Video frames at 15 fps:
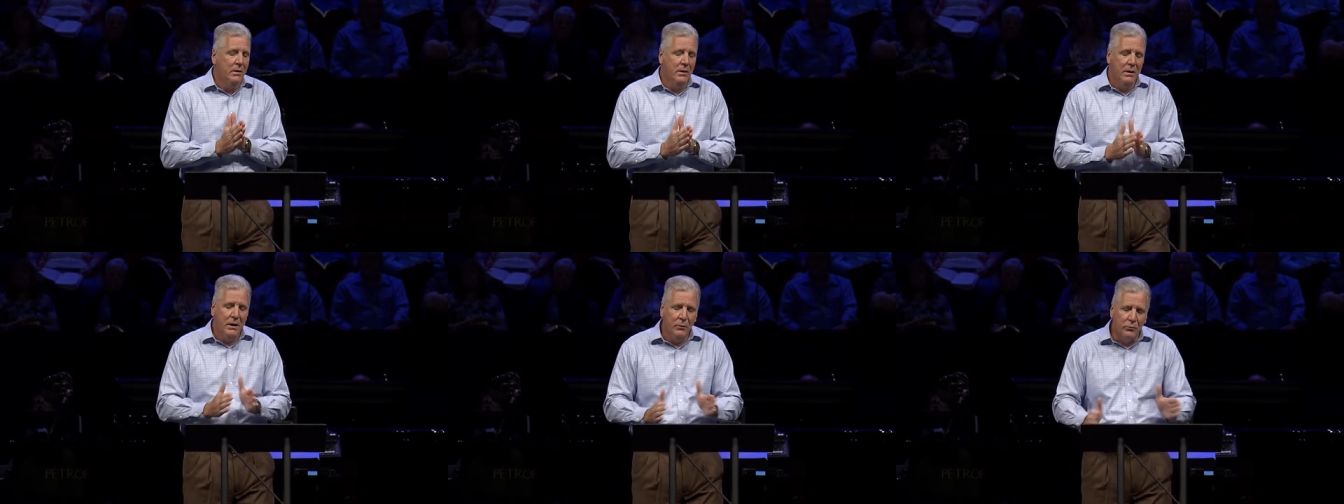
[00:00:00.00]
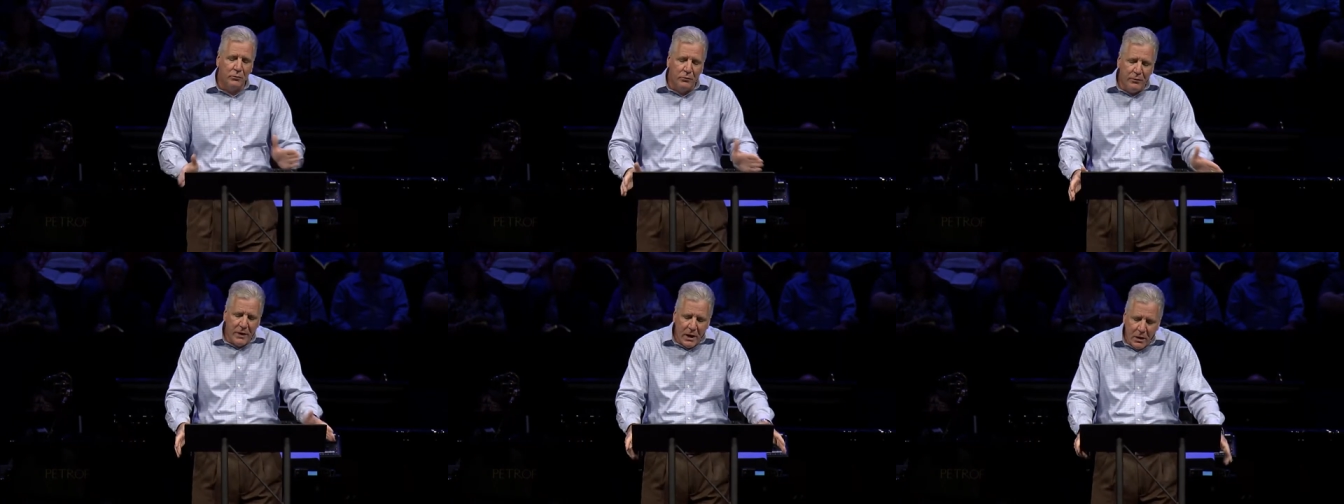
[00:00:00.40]
It was
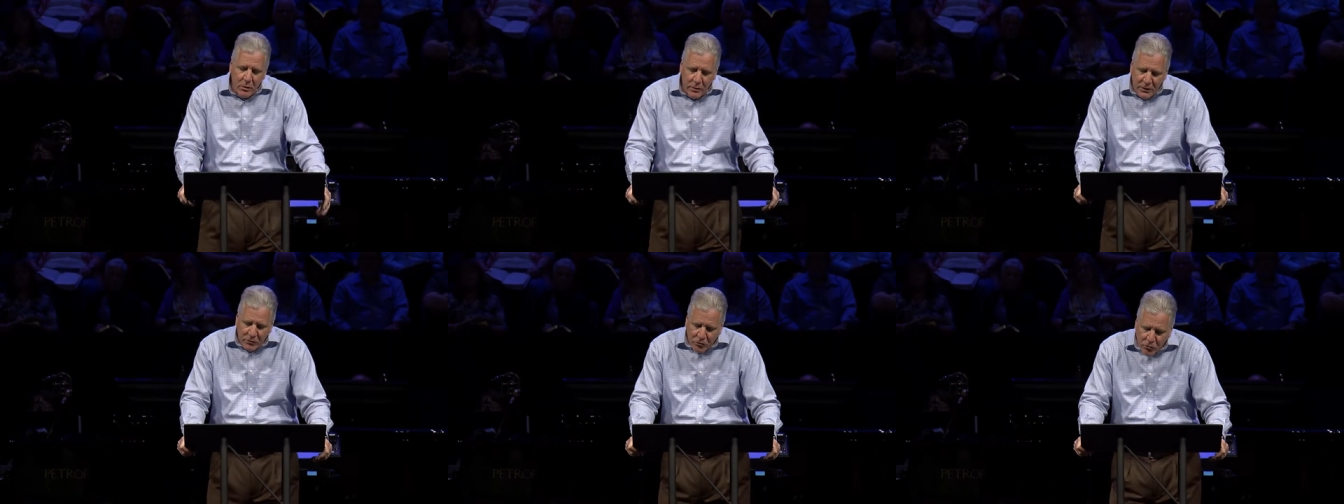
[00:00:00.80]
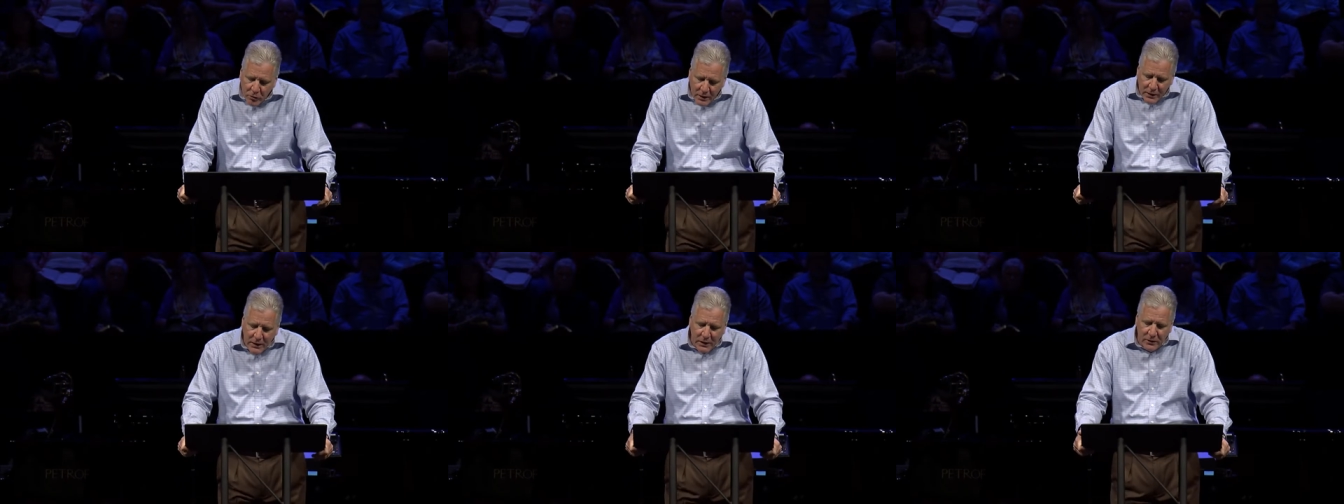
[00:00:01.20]
very
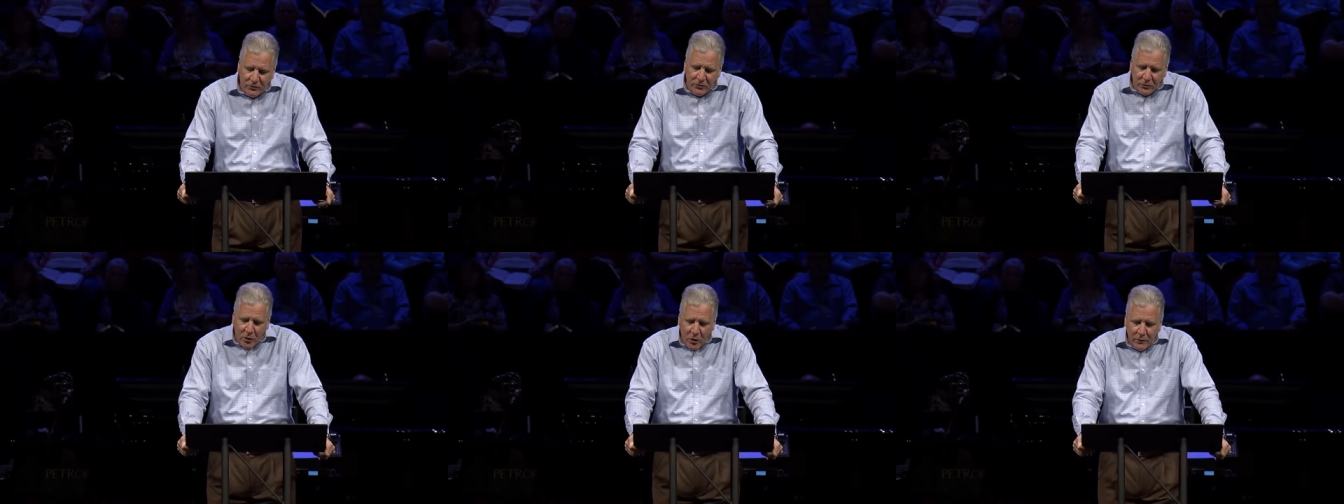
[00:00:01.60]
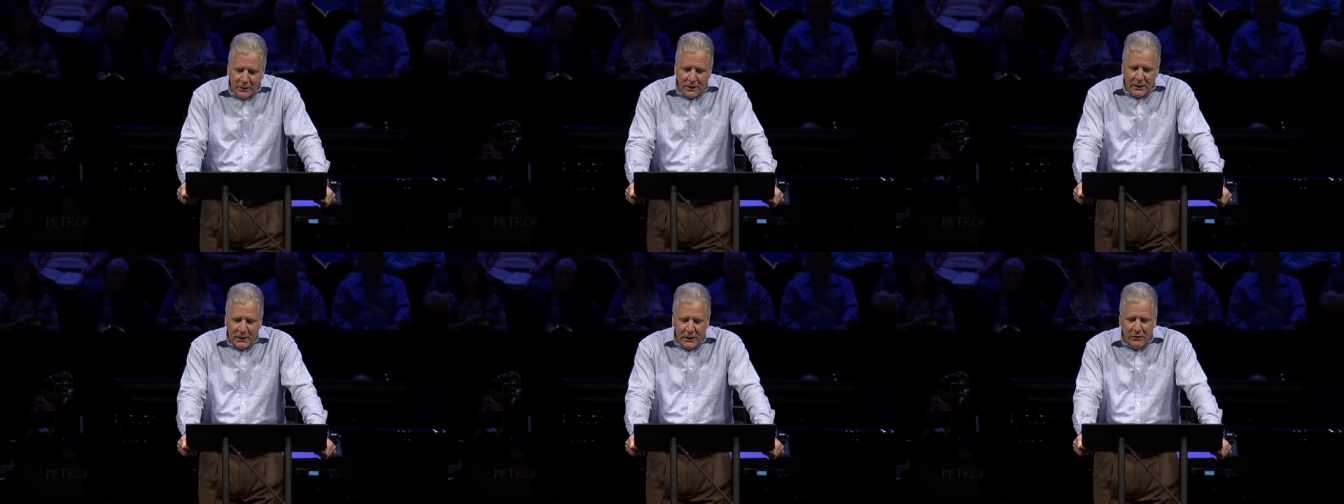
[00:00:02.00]
tricky serving
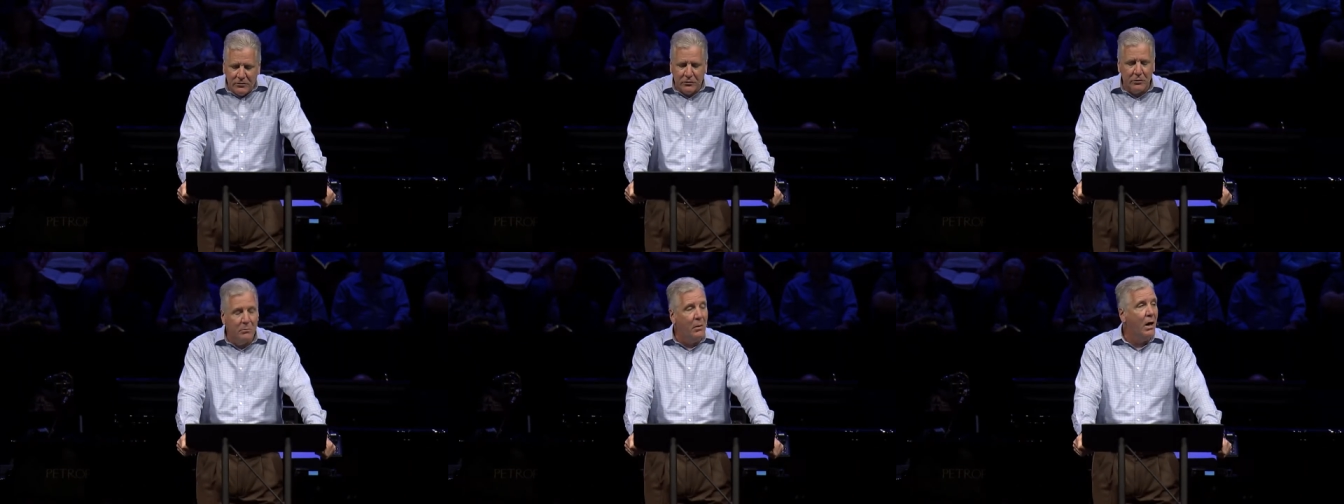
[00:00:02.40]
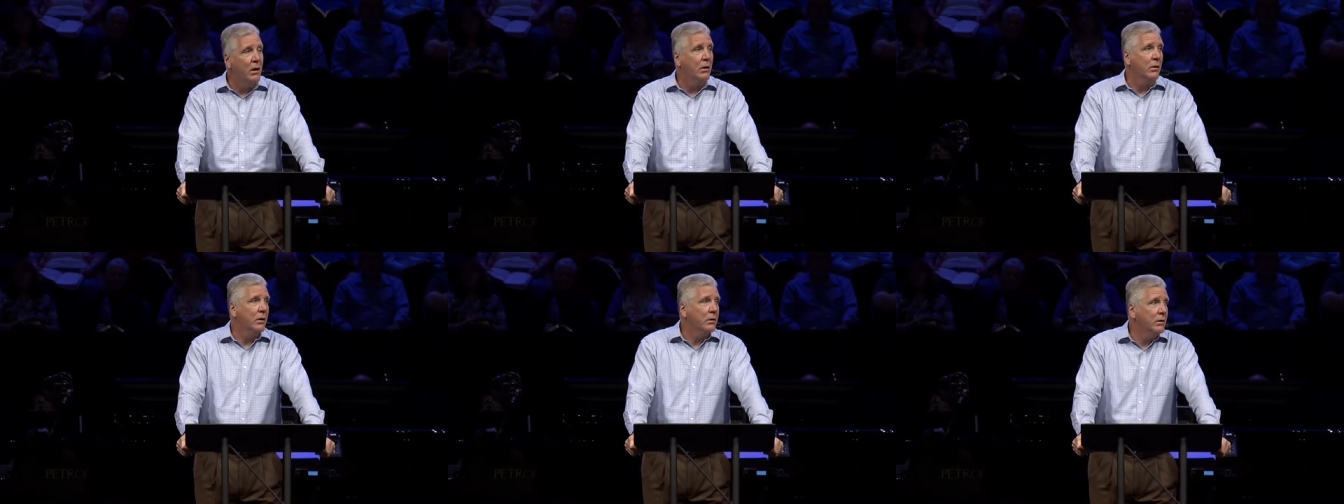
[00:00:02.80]
an Eastern
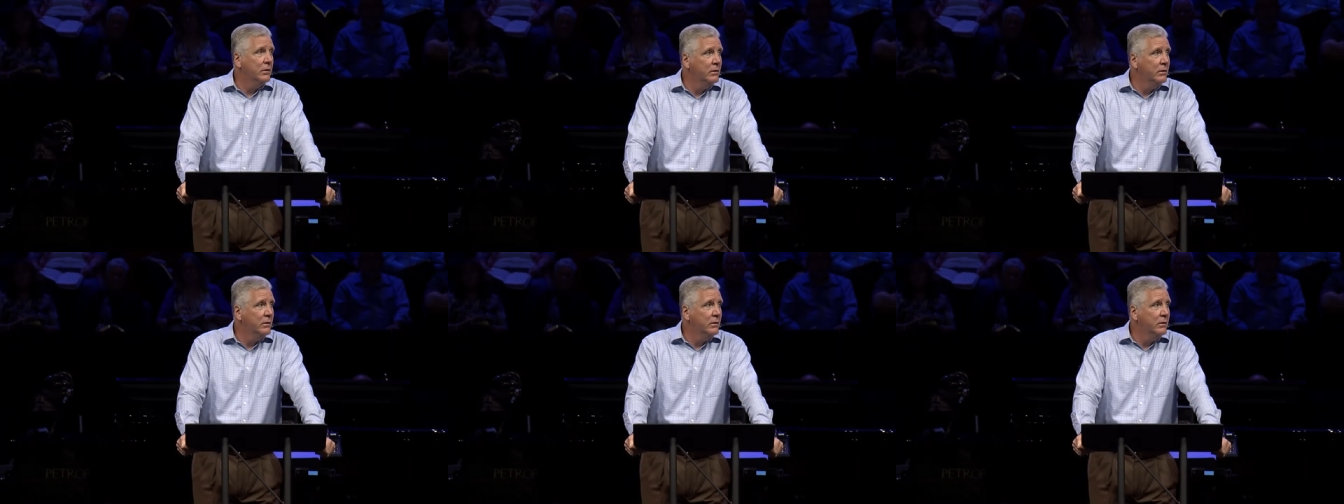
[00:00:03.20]
monarch.